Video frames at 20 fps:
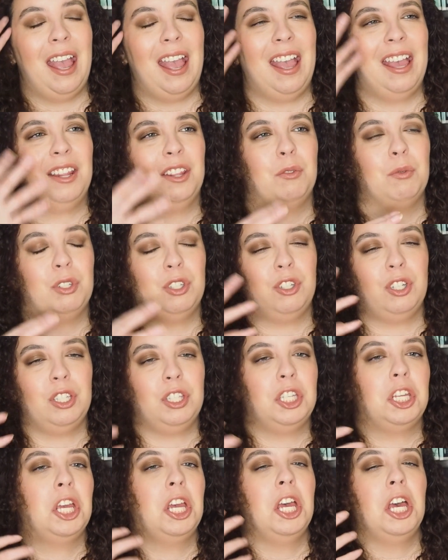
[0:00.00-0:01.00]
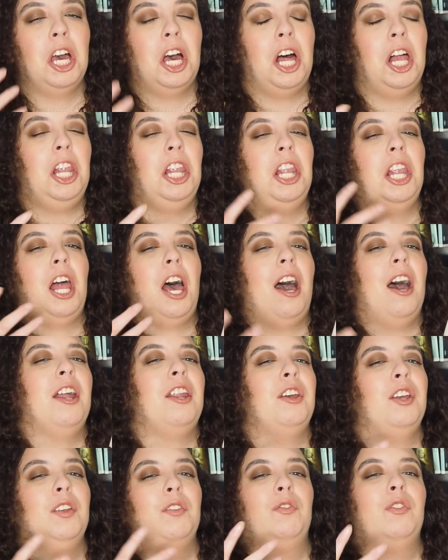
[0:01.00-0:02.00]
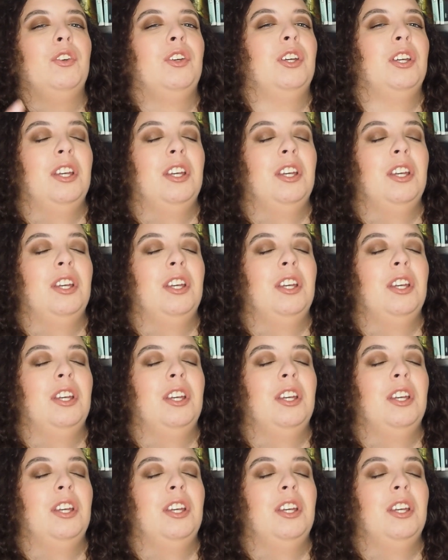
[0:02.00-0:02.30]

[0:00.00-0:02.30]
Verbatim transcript: and there was just a lot of